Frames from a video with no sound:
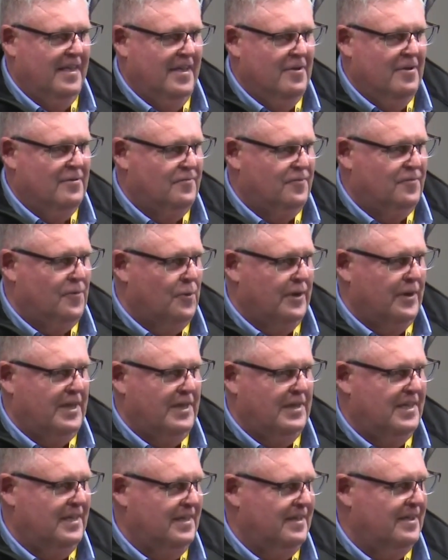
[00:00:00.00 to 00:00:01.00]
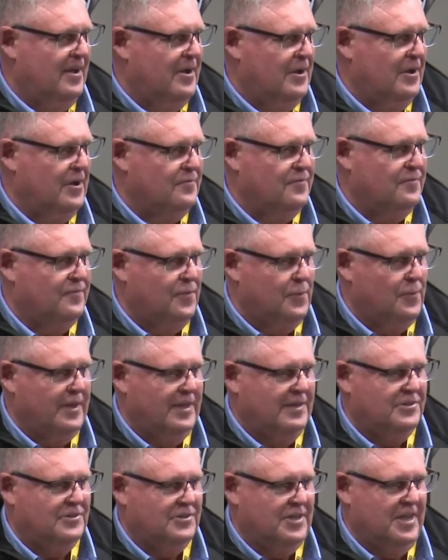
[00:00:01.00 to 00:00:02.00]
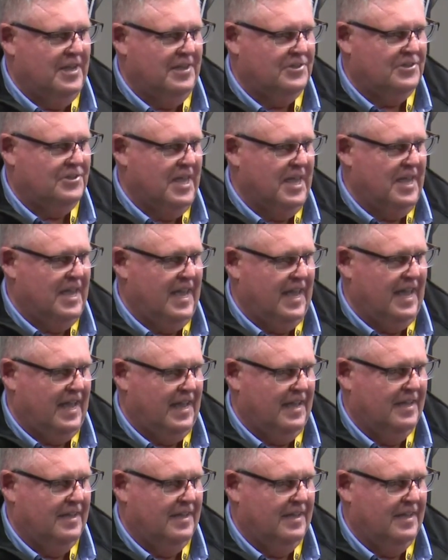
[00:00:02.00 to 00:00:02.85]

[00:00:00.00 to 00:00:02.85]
40, I got 46 here.